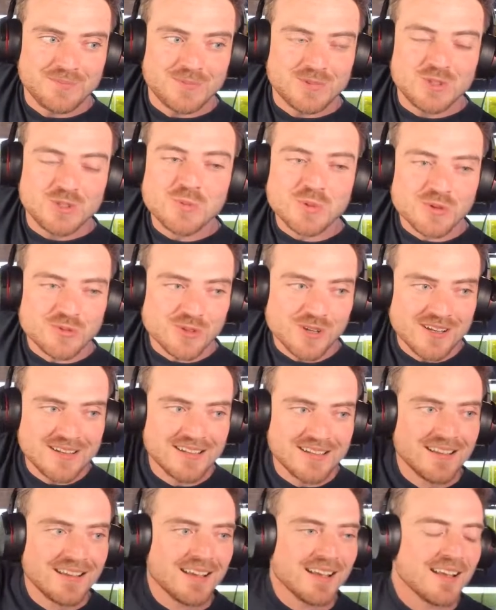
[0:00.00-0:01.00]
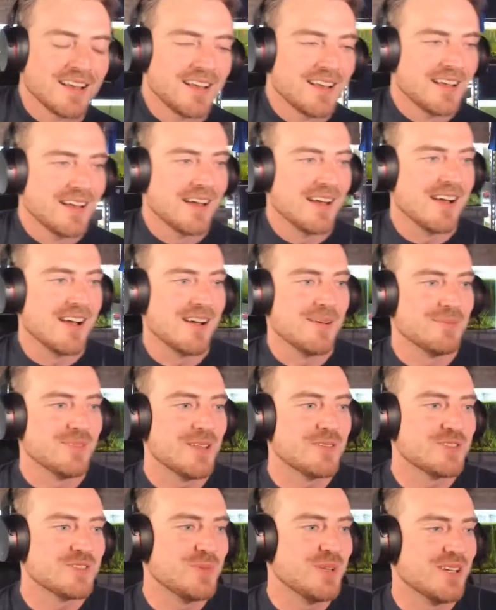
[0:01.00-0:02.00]
super fun.
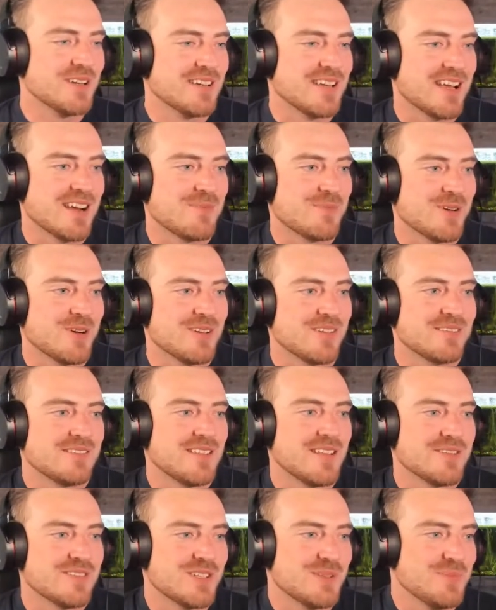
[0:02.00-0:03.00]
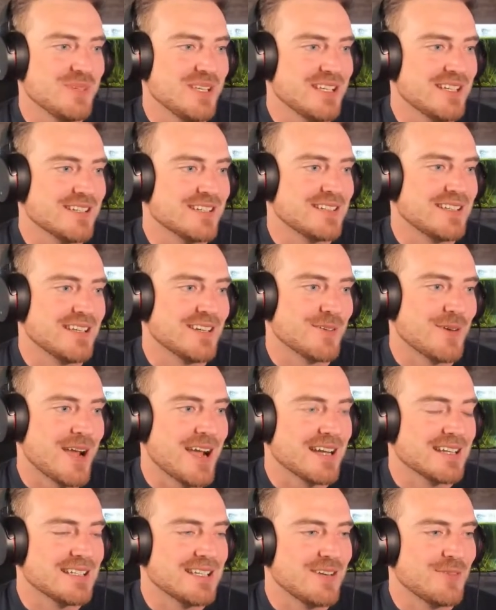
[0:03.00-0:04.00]
Loves to be on camera, loves to be just
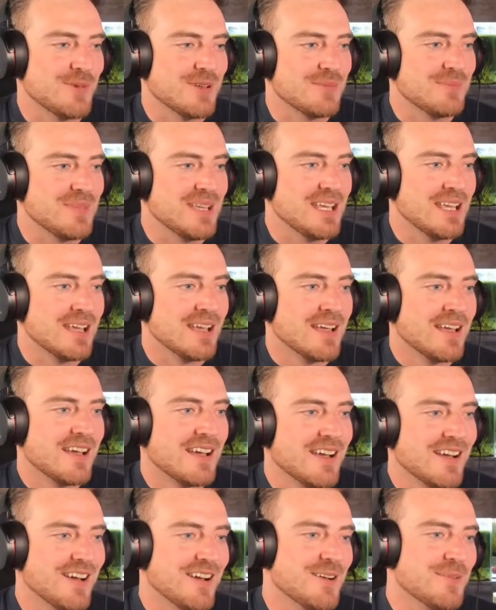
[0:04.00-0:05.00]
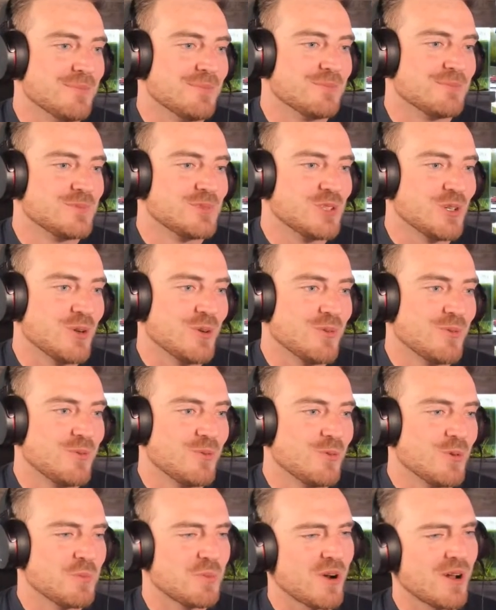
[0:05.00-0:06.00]
interacting with me. So
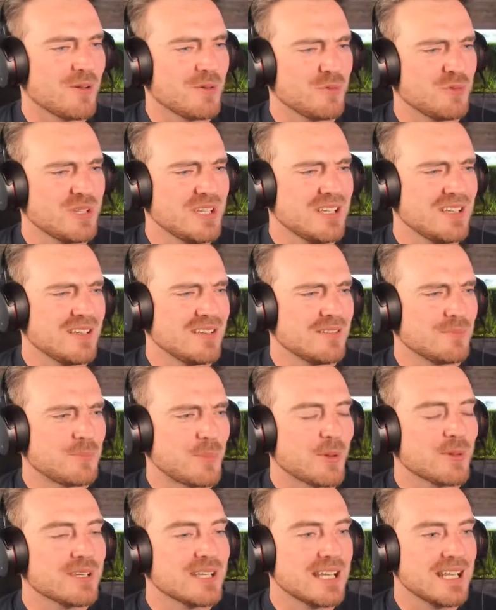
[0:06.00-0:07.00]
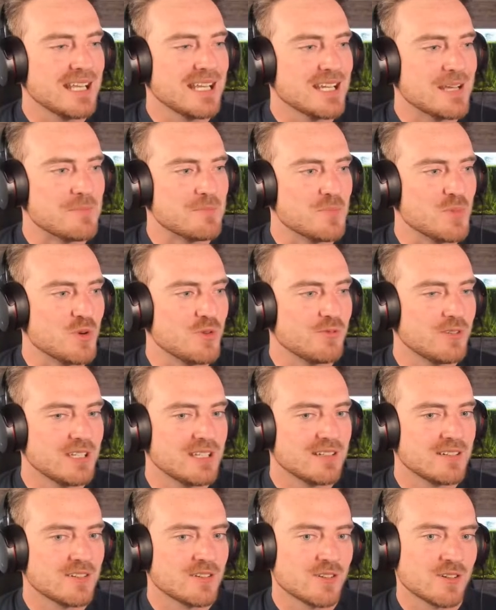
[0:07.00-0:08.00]
we're probably going to end up
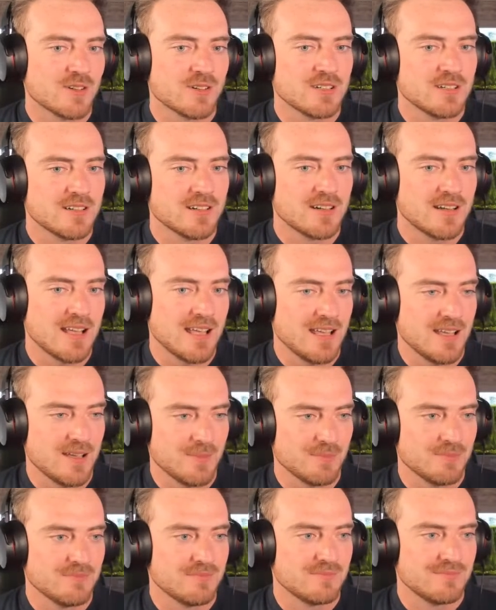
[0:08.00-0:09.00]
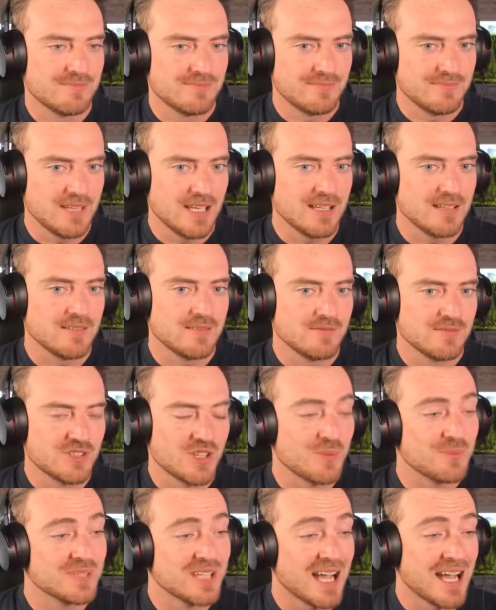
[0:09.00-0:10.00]
moving him
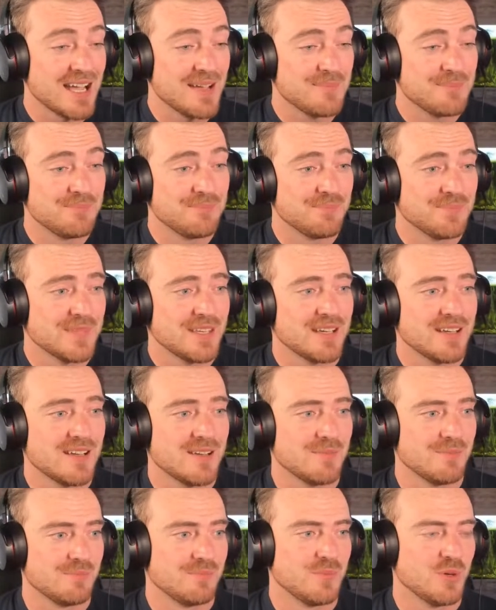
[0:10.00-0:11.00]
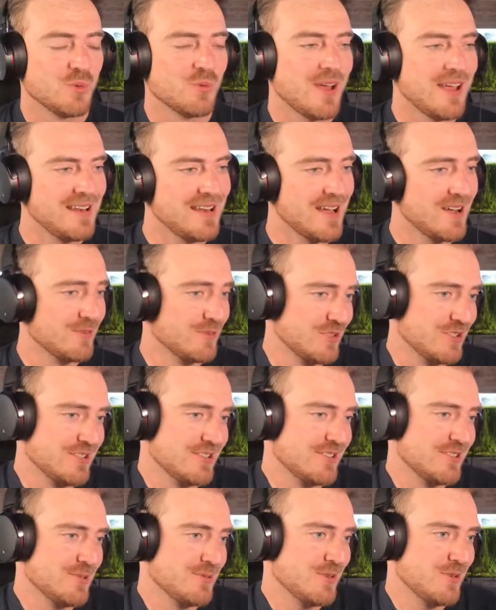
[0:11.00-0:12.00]
sometime. But right now
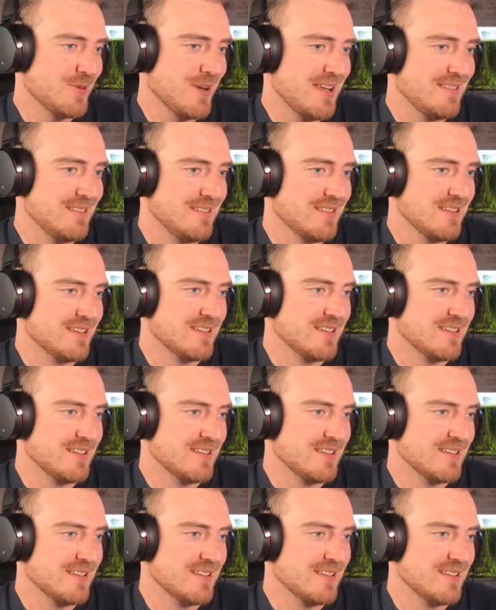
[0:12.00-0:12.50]
she's doing great in